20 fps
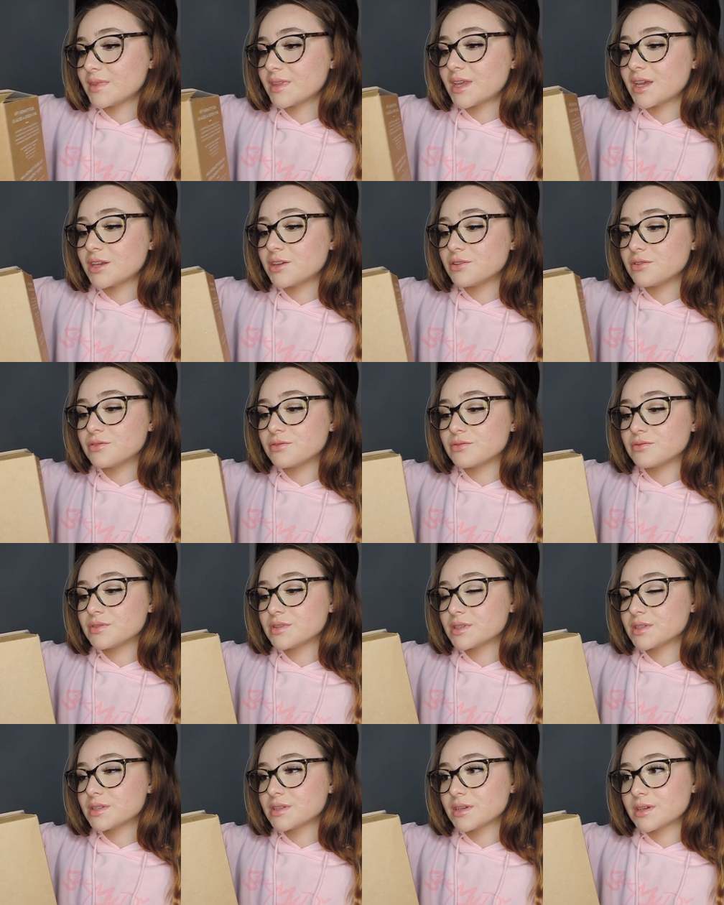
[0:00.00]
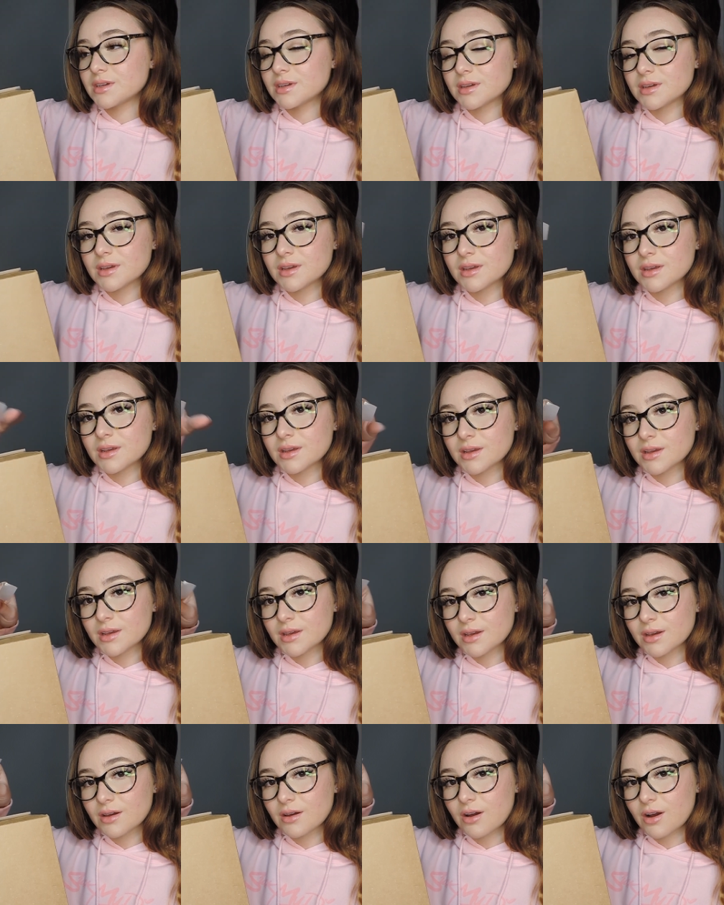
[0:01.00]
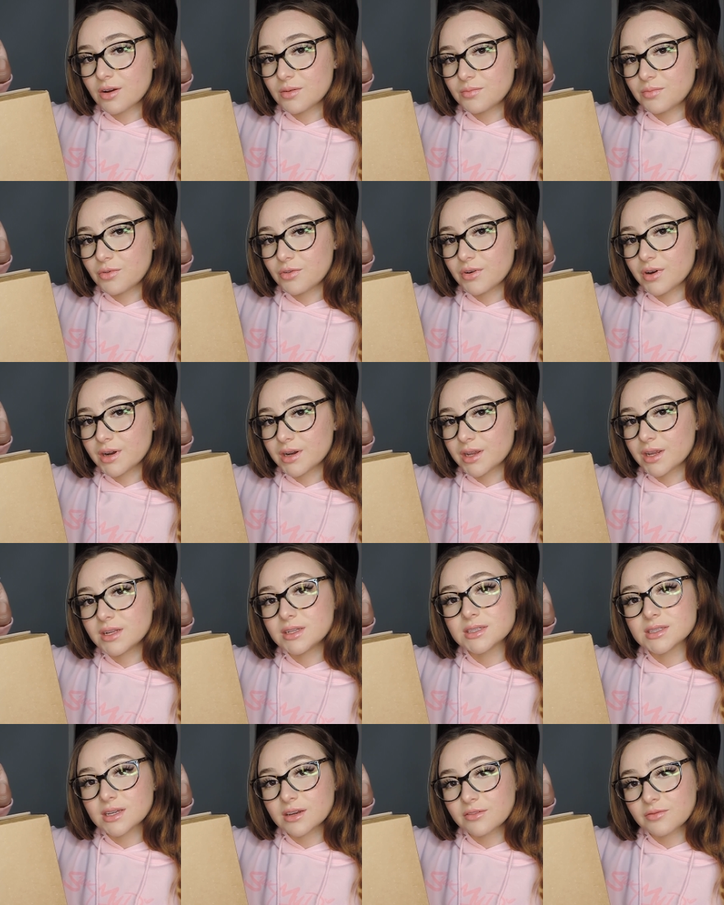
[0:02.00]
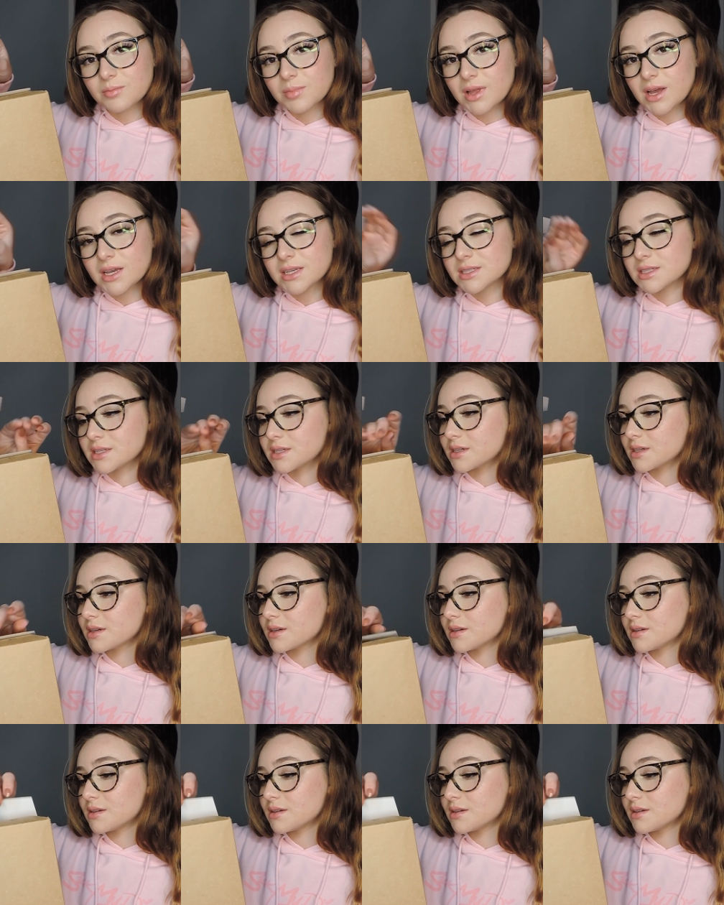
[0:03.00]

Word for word: They used cardboard instead of plastic.